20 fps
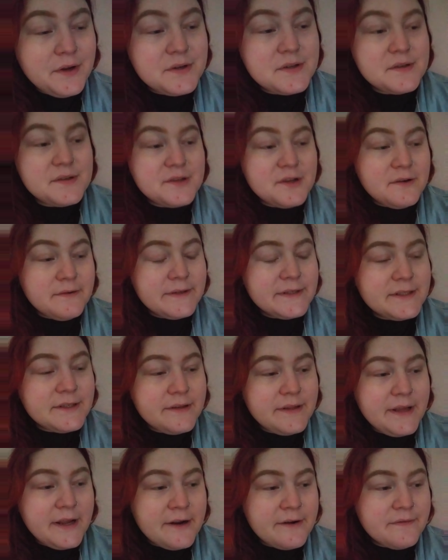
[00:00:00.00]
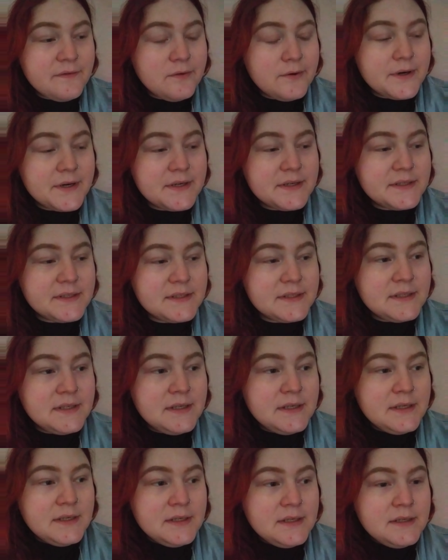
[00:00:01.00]
years of service to the Air Force.
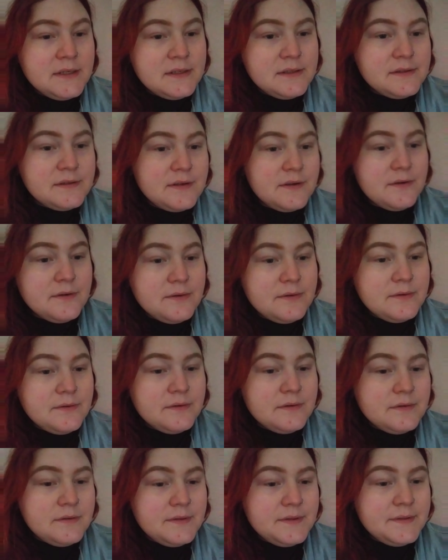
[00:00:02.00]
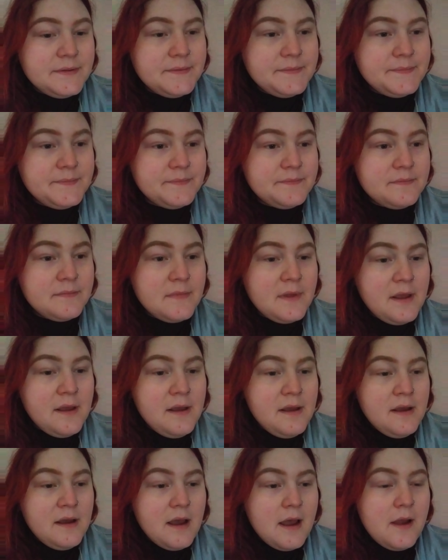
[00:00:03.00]
So,
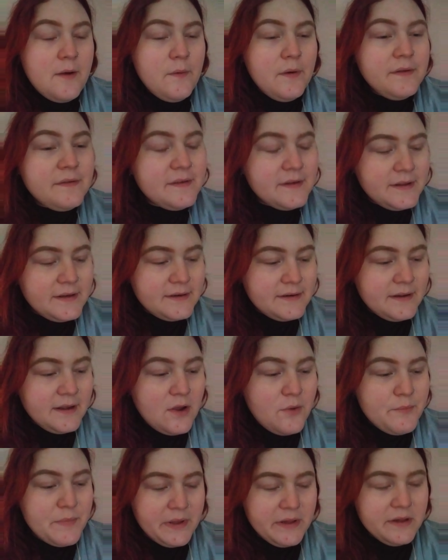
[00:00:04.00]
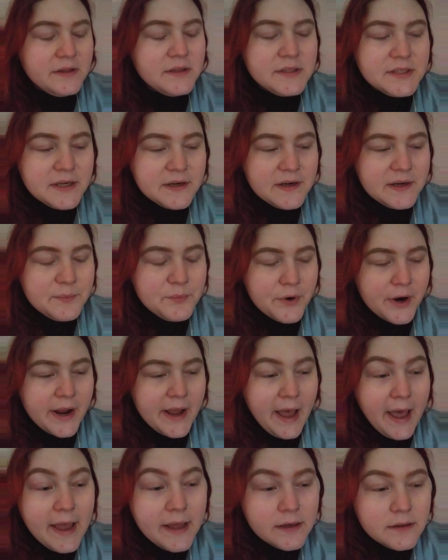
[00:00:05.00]
I wasn't a military
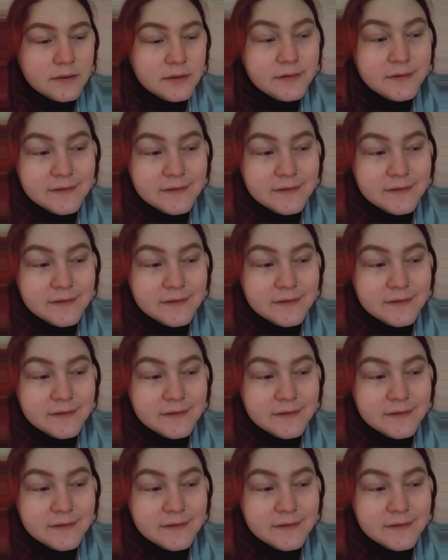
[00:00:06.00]
brat,